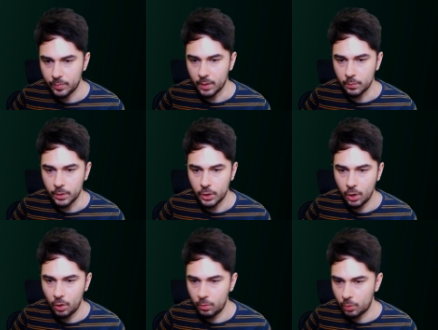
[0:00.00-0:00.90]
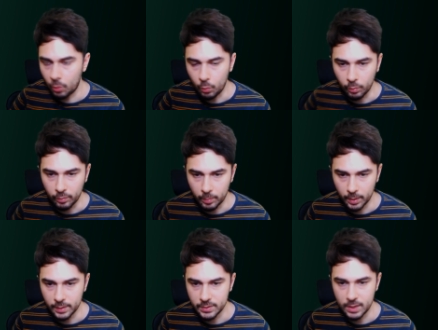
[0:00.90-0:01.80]
There we go. Got all of the
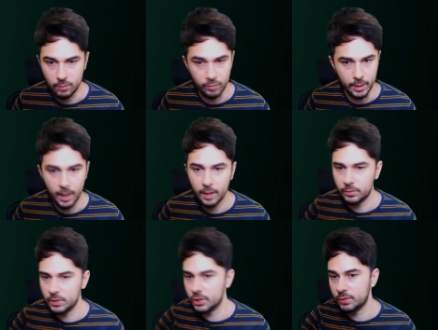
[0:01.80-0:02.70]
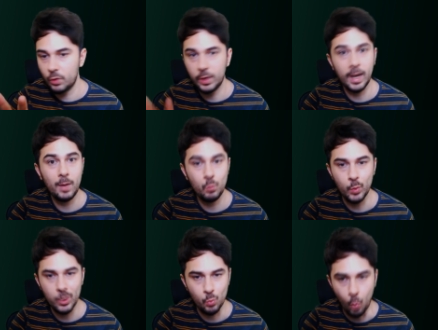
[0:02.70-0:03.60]
players set and ready yet. This is for game
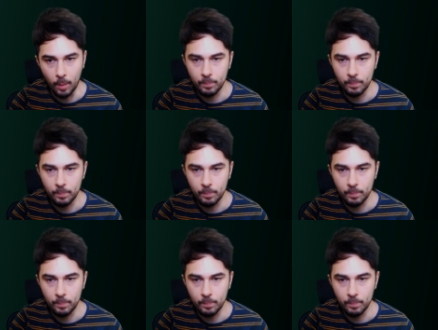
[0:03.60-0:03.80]
week one.